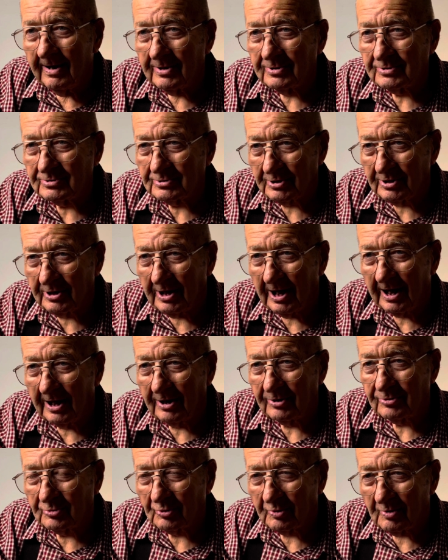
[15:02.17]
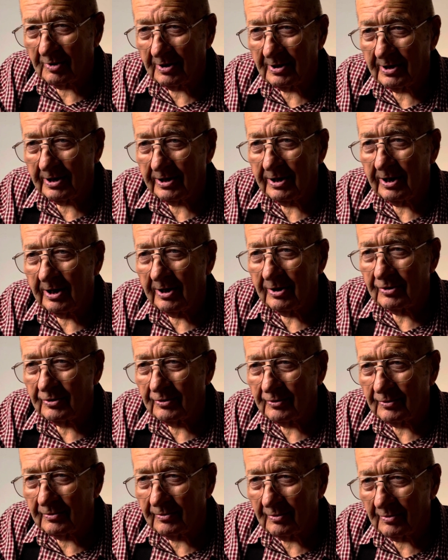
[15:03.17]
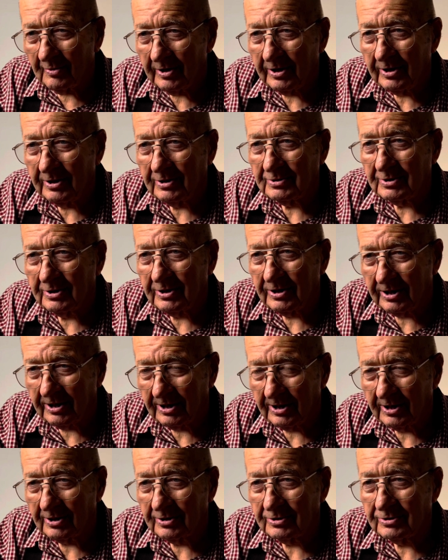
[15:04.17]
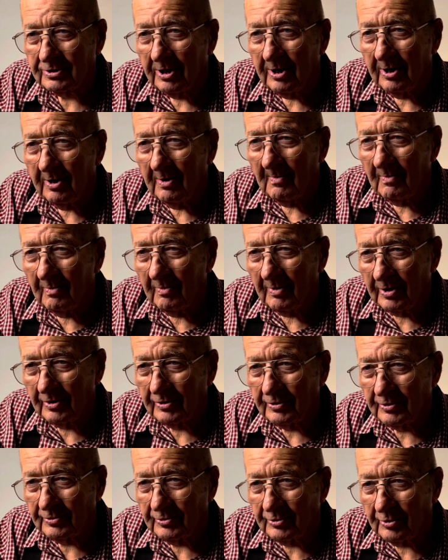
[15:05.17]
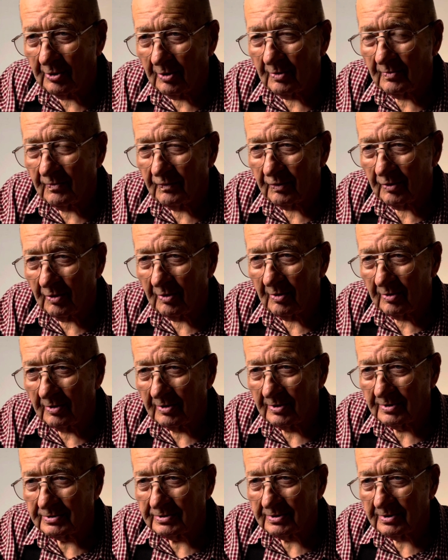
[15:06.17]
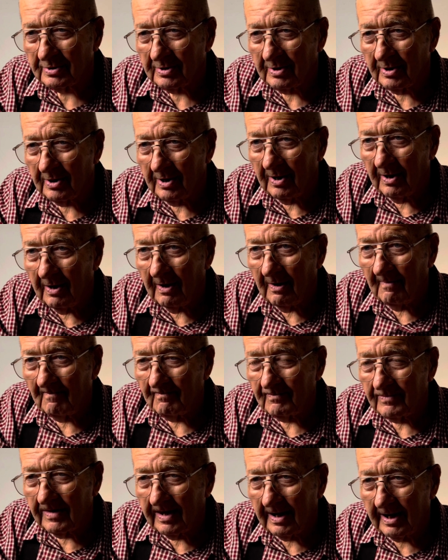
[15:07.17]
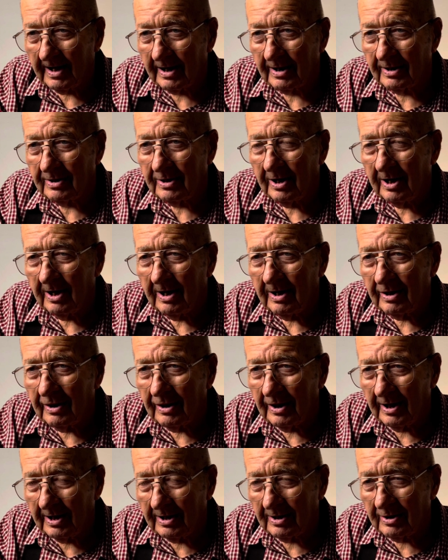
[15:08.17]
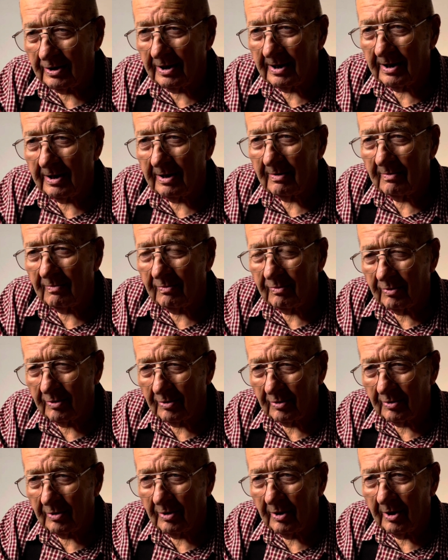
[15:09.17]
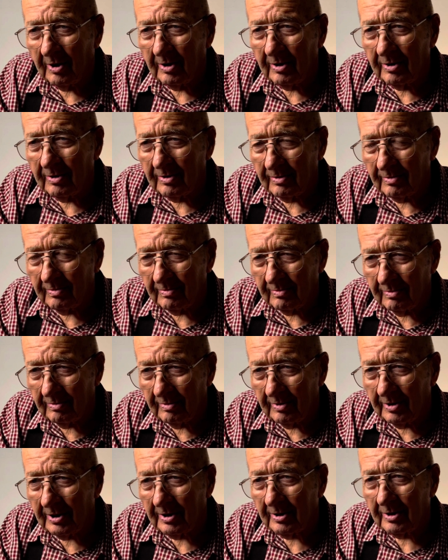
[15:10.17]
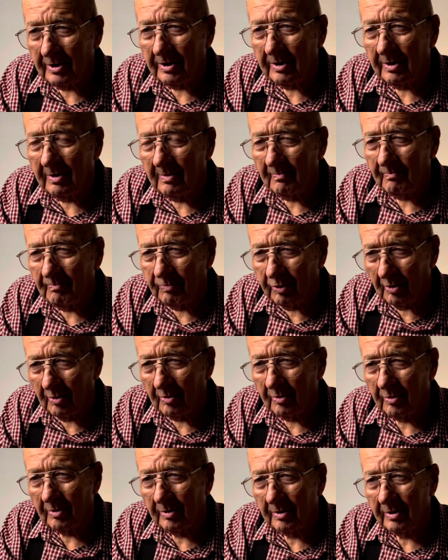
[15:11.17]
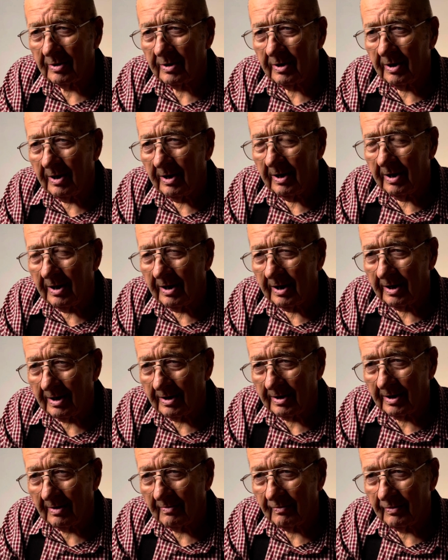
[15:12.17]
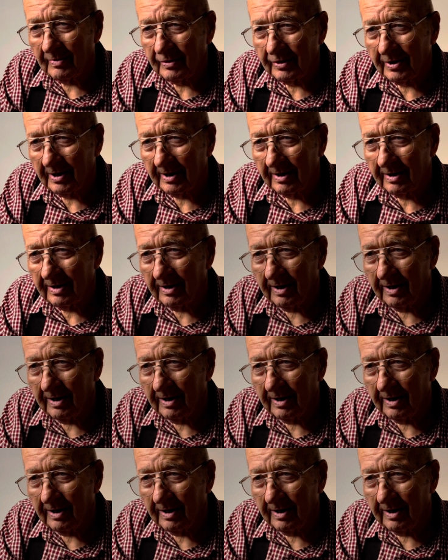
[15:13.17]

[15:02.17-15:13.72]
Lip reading: she had 23 kids with dirt floors. And they were really poor and everything.